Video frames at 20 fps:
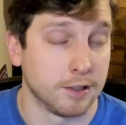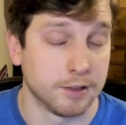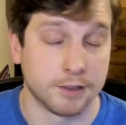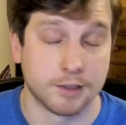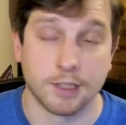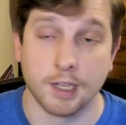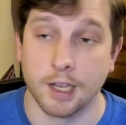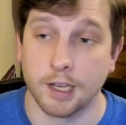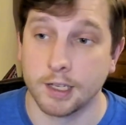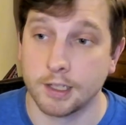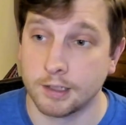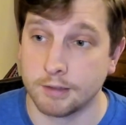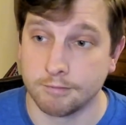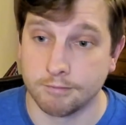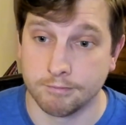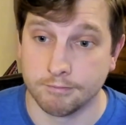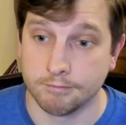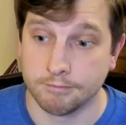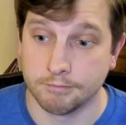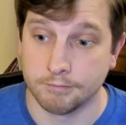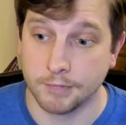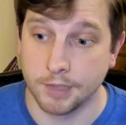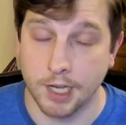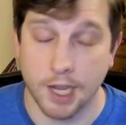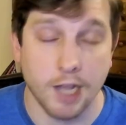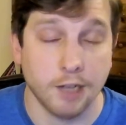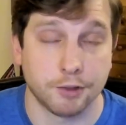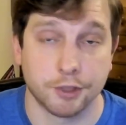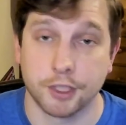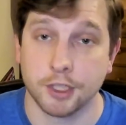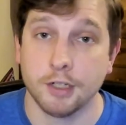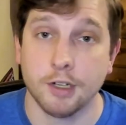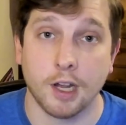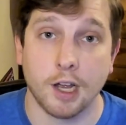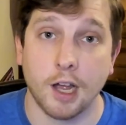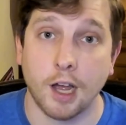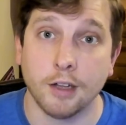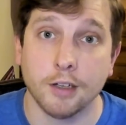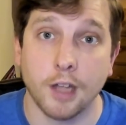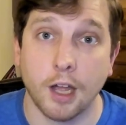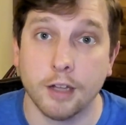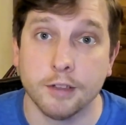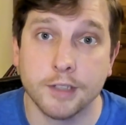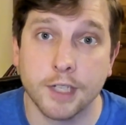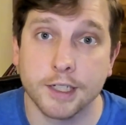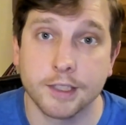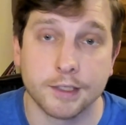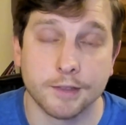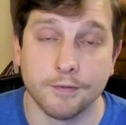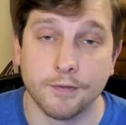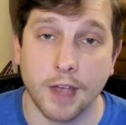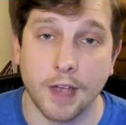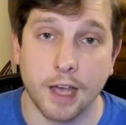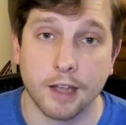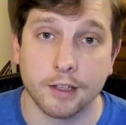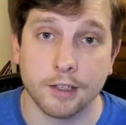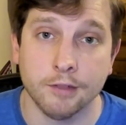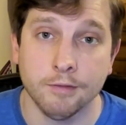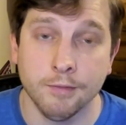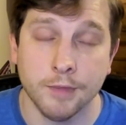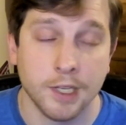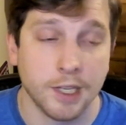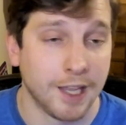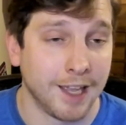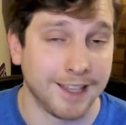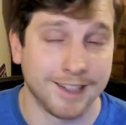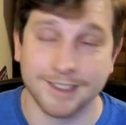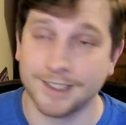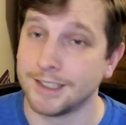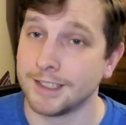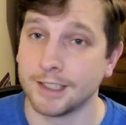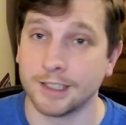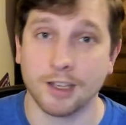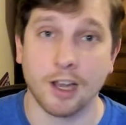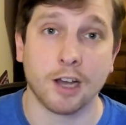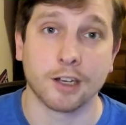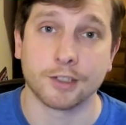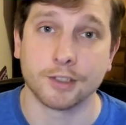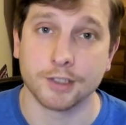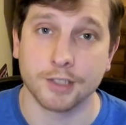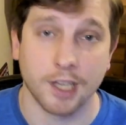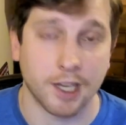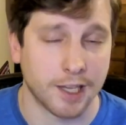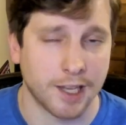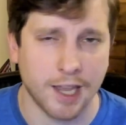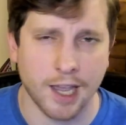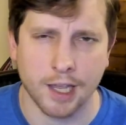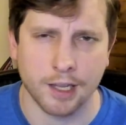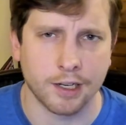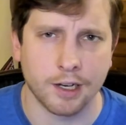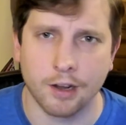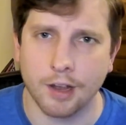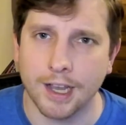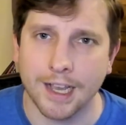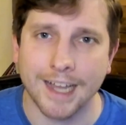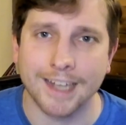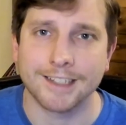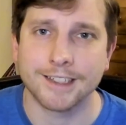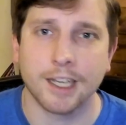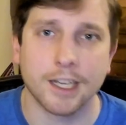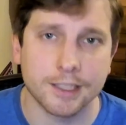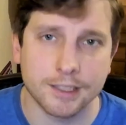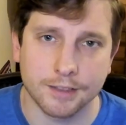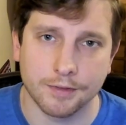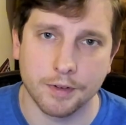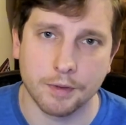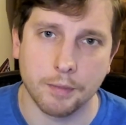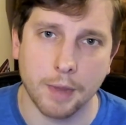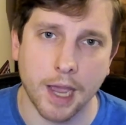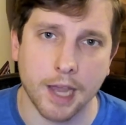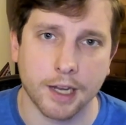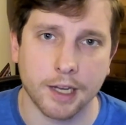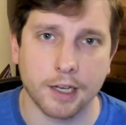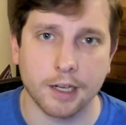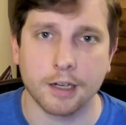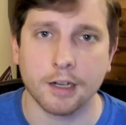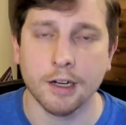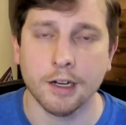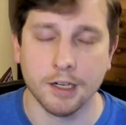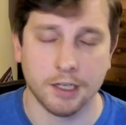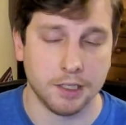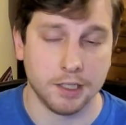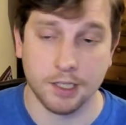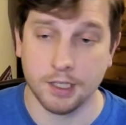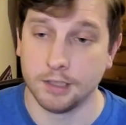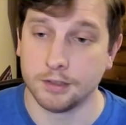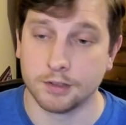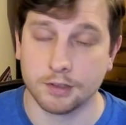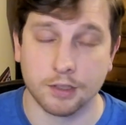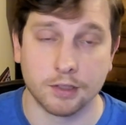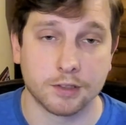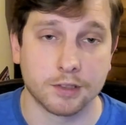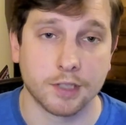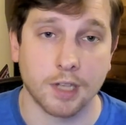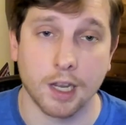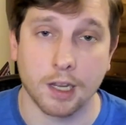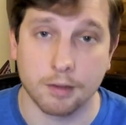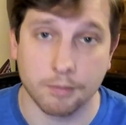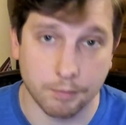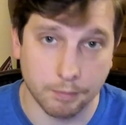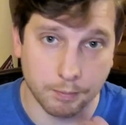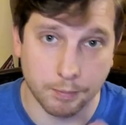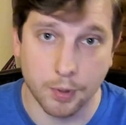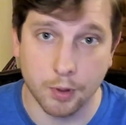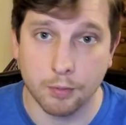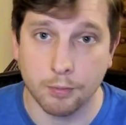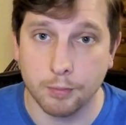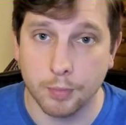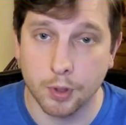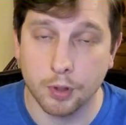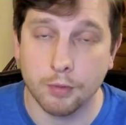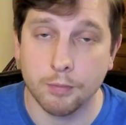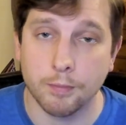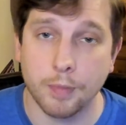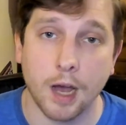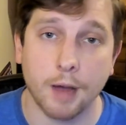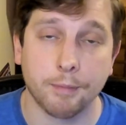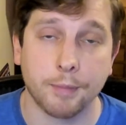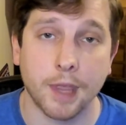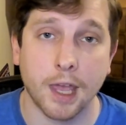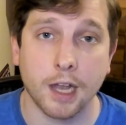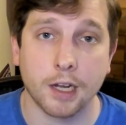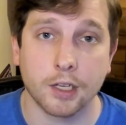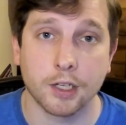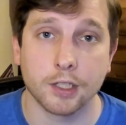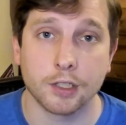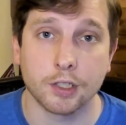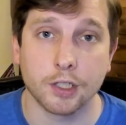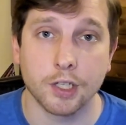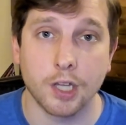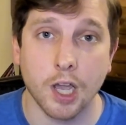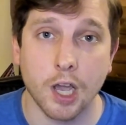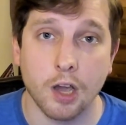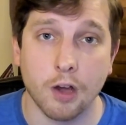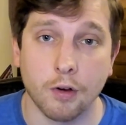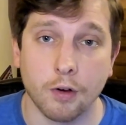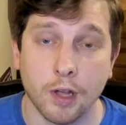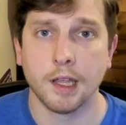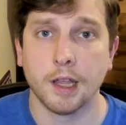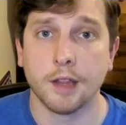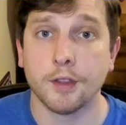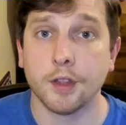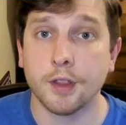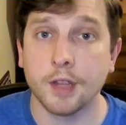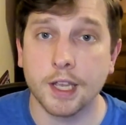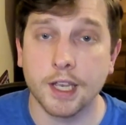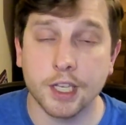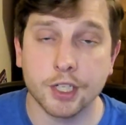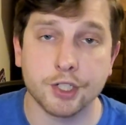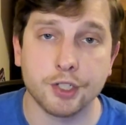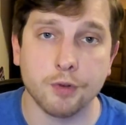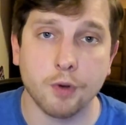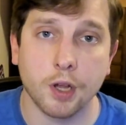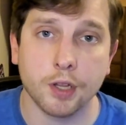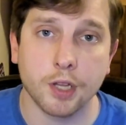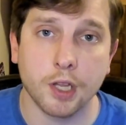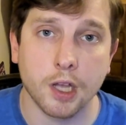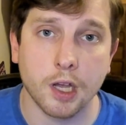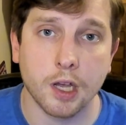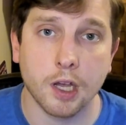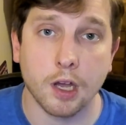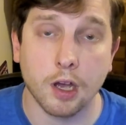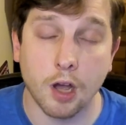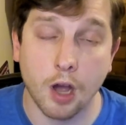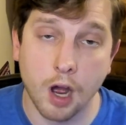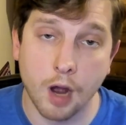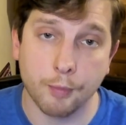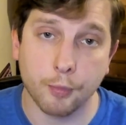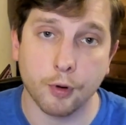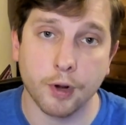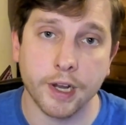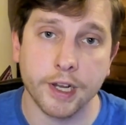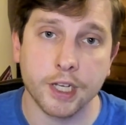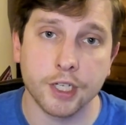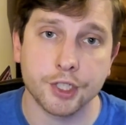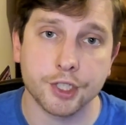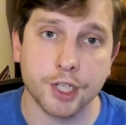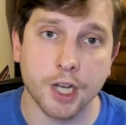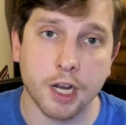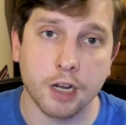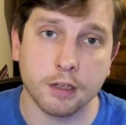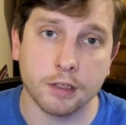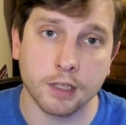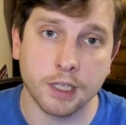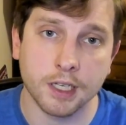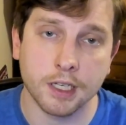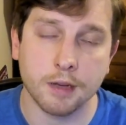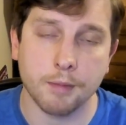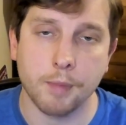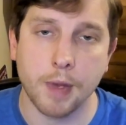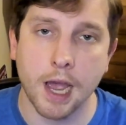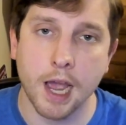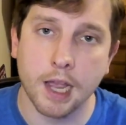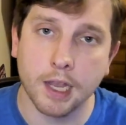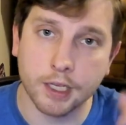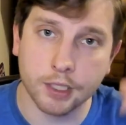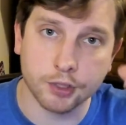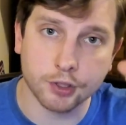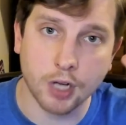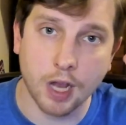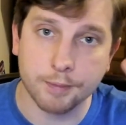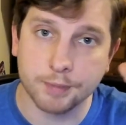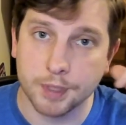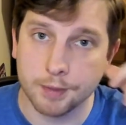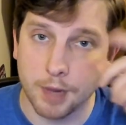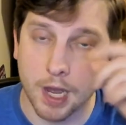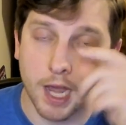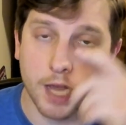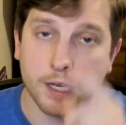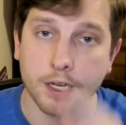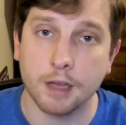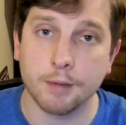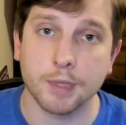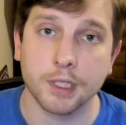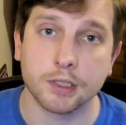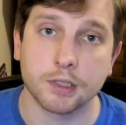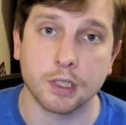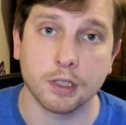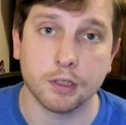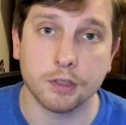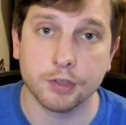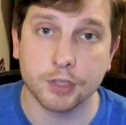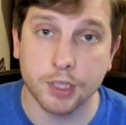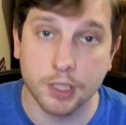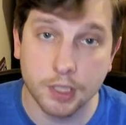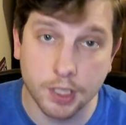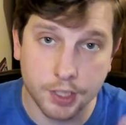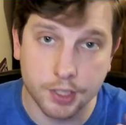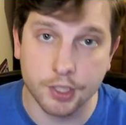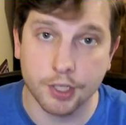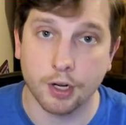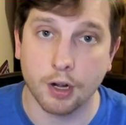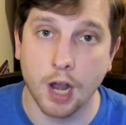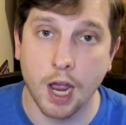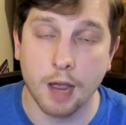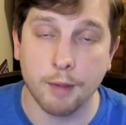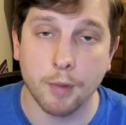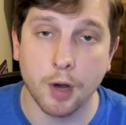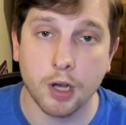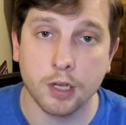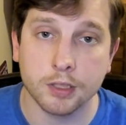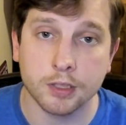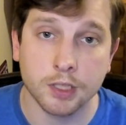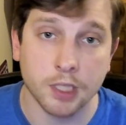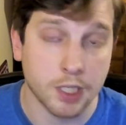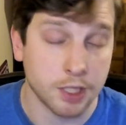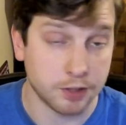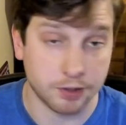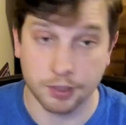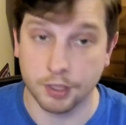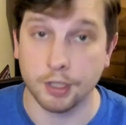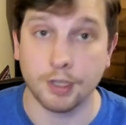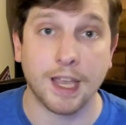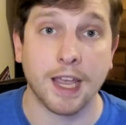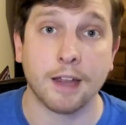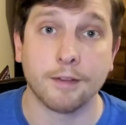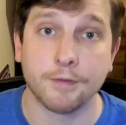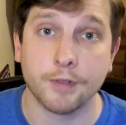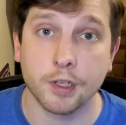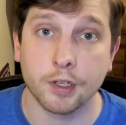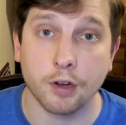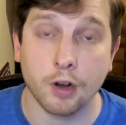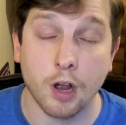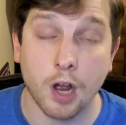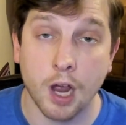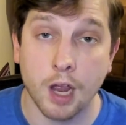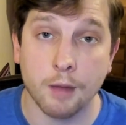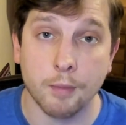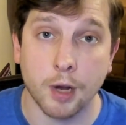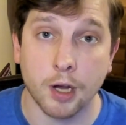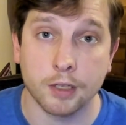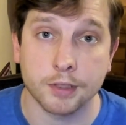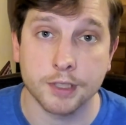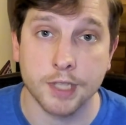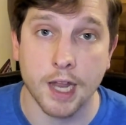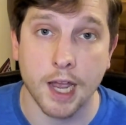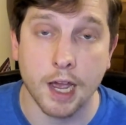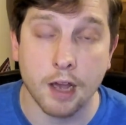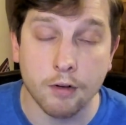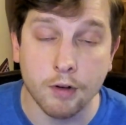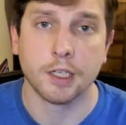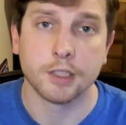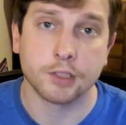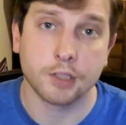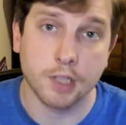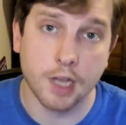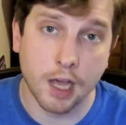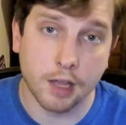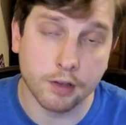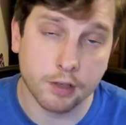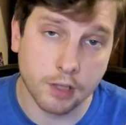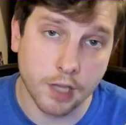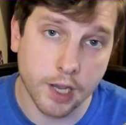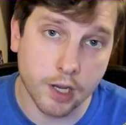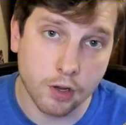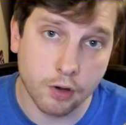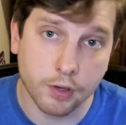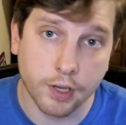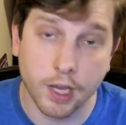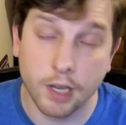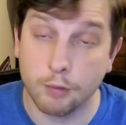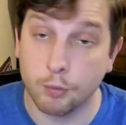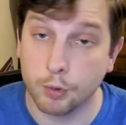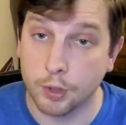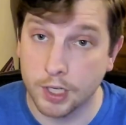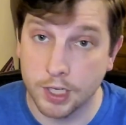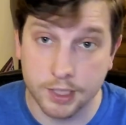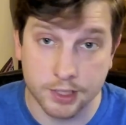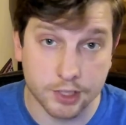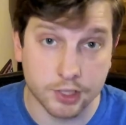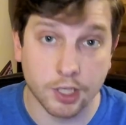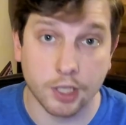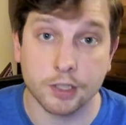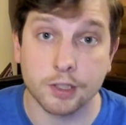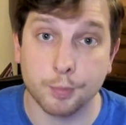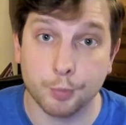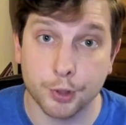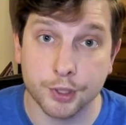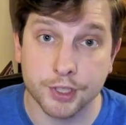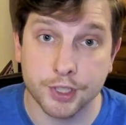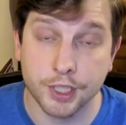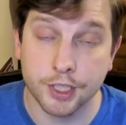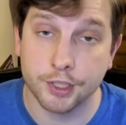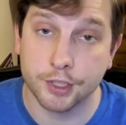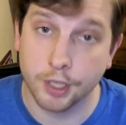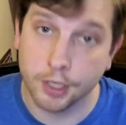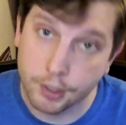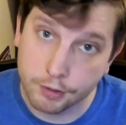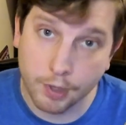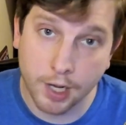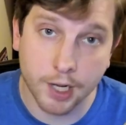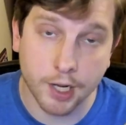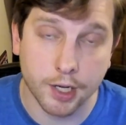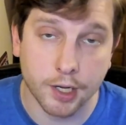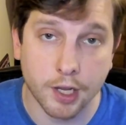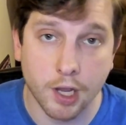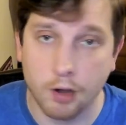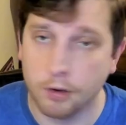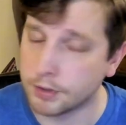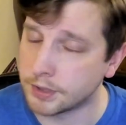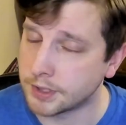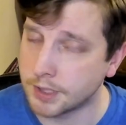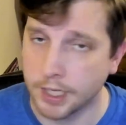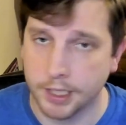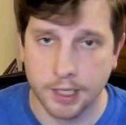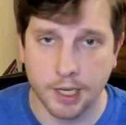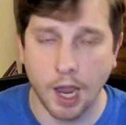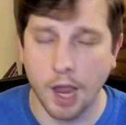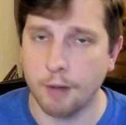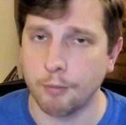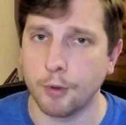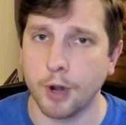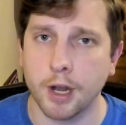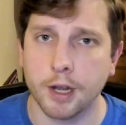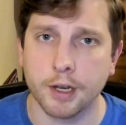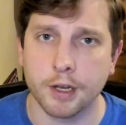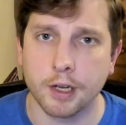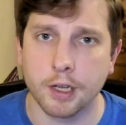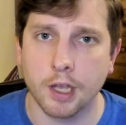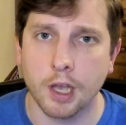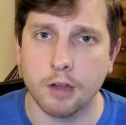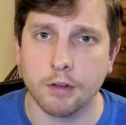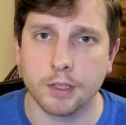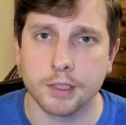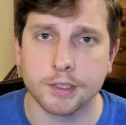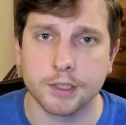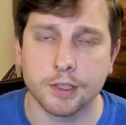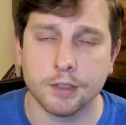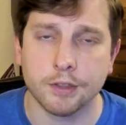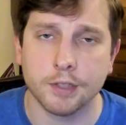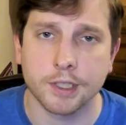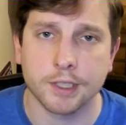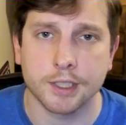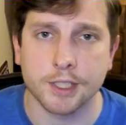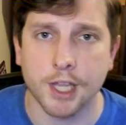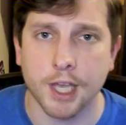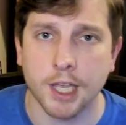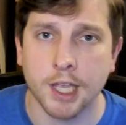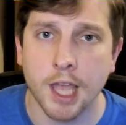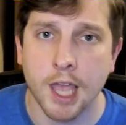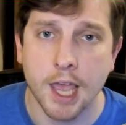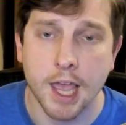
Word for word: It's like, "Yeah, sure, I'll I'll take some Valium." And then the doctor's like, "Yeah, you know, I got tons of it back here." So it's like, Boom, boom, pop that, good to go. Then they get you on the operating chair and lean you back and drop some eye numbing solution into your eyeballs so you can't feel your eyeballs now. So now they're like, okay, we're going to start the procedure. Are you ready to go? And it's like, yeah, I'm ready to go. Let's do this thing.